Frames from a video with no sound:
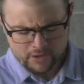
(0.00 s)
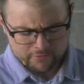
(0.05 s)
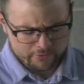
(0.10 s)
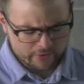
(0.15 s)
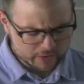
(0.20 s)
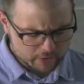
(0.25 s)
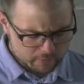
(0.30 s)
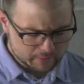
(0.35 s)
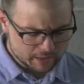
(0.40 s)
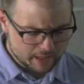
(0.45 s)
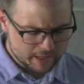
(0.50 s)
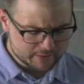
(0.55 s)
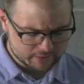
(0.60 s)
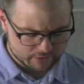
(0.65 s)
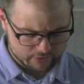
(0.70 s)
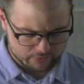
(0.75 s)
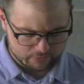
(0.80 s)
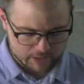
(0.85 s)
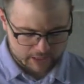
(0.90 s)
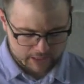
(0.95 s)
Father, bless
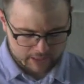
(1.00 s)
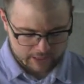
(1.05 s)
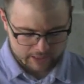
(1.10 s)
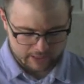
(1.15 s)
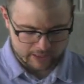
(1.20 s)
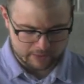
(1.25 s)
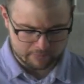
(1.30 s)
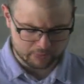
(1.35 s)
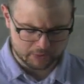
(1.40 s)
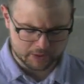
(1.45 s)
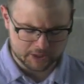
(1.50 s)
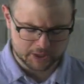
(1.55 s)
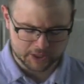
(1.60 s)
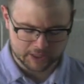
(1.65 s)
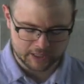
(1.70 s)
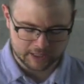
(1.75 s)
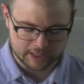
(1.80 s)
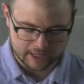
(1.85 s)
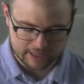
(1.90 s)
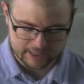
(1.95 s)
the reading and
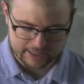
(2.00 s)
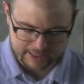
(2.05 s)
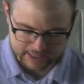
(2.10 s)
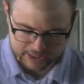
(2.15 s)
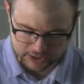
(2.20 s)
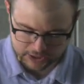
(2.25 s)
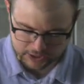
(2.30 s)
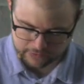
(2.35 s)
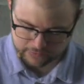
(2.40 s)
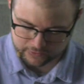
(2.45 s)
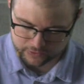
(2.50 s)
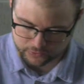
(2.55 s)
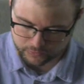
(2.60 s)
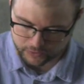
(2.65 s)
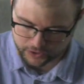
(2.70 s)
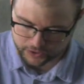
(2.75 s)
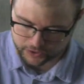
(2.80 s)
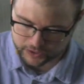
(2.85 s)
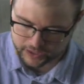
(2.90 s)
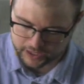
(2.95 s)
preaching and teaching of your
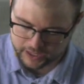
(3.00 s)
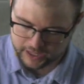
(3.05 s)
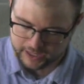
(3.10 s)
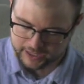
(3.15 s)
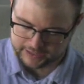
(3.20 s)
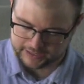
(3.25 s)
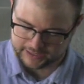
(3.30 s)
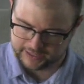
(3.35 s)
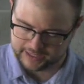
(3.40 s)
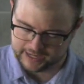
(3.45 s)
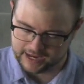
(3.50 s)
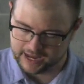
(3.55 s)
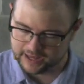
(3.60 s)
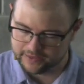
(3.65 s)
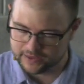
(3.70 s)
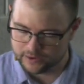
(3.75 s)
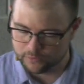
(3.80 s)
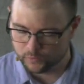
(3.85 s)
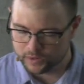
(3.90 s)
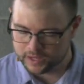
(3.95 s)
word
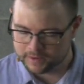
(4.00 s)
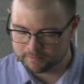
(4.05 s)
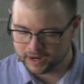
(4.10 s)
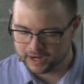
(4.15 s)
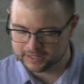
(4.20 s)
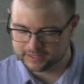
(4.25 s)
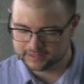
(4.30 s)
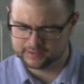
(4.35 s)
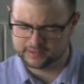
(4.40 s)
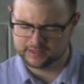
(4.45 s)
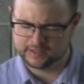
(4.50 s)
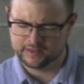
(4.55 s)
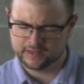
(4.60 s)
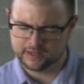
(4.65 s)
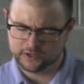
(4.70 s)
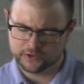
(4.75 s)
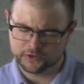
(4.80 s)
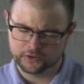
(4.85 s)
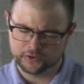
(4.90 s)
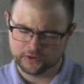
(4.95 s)
today, that we might see
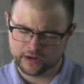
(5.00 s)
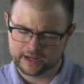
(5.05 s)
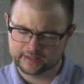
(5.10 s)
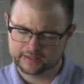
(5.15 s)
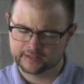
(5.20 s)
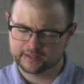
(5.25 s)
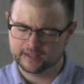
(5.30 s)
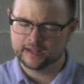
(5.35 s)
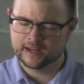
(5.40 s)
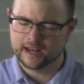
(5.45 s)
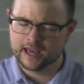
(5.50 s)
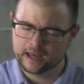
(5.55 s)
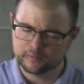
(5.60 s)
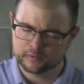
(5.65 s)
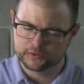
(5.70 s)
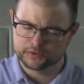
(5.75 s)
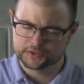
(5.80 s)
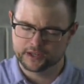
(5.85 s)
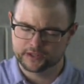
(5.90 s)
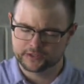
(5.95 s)
that your grace
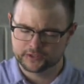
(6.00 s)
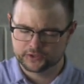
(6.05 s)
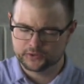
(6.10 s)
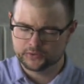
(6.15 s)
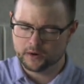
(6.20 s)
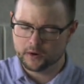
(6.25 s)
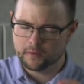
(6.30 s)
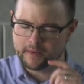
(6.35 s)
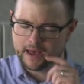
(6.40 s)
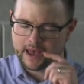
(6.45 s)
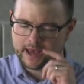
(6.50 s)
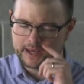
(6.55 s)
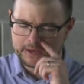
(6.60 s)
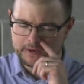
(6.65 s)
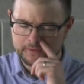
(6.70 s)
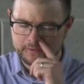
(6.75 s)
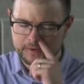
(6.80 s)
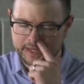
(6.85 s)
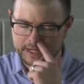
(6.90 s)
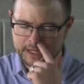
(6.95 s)
enables us to obey
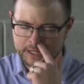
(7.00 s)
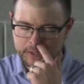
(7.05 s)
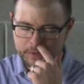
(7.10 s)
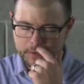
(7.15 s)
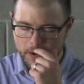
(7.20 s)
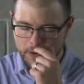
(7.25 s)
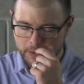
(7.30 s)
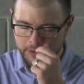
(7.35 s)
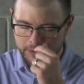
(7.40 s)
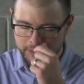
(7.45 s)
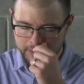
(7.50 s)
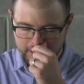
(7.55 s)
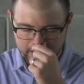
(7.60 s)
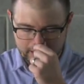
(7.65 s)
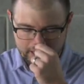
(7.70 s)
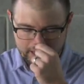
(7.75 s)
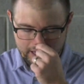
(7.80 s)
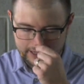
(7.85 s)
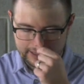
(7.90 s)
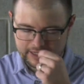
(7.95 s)
you with a new heart
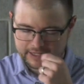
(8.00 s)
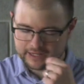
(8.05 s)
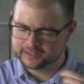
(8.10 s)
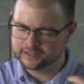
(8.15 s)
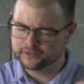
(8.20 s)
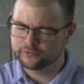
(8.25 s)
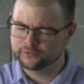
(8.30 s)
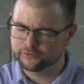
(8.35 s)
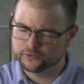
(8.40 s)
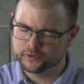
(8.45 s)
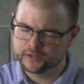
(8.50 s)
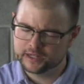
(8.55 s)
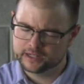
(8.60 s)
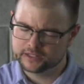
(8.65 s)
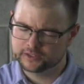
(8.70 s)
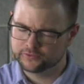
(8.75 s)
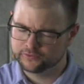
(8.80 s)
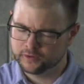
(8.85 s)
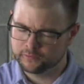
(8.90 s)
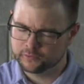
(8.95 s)
and doesn't free
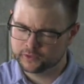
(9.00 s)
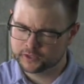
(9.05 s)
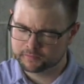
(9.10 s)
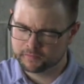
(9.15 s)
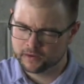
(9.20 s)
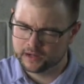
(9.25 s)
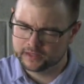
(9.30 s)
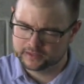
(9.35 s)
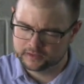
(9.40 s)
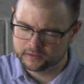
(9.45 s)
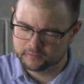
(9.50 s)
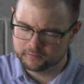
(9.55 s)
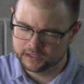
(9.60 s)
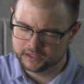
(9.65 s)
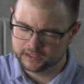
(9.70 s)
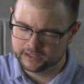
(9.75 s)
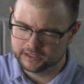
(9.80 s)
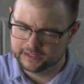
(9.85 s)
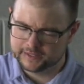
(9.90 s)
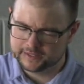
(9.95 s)
us from
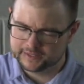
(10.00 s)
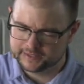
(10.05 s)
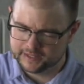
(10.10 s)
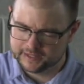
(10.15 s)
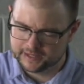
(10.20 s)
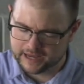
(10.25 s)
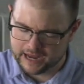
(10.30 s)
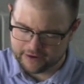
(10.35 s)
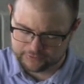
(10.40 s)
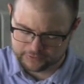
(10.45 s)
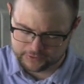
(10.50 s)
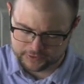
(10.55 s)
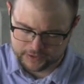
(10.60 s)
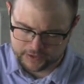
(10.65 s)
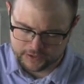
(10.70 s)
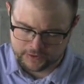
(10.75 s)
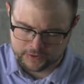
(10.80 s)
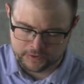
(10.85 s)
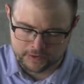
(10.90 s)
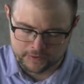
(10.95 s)
responsibility to seek after
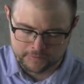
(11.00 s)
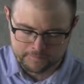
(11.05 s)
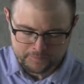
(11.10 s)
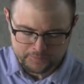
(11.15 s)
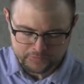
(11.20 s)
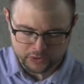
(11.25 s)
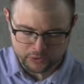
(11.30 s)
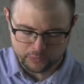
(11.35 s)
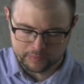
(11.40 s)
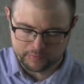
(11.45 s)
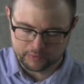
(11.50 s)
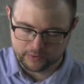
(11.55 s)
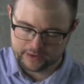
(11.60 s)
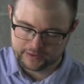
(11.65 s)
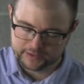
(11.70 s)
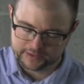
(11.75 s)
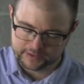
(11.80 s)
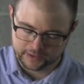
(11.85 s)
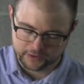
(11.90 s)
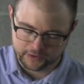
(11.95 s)
you. We pray
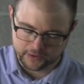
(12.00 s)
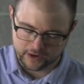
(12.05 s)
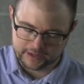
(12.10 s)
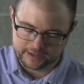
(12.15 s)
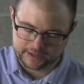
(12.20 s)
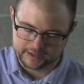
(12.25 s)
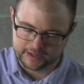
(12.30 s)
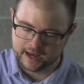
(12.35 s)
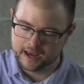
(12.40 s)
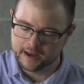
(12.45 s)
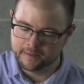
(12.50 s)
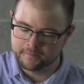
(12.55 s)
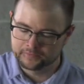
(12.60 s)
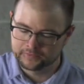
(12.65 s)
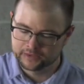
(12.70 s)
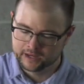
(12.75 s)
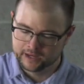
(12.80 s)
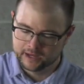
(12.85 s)
this in Christ's name.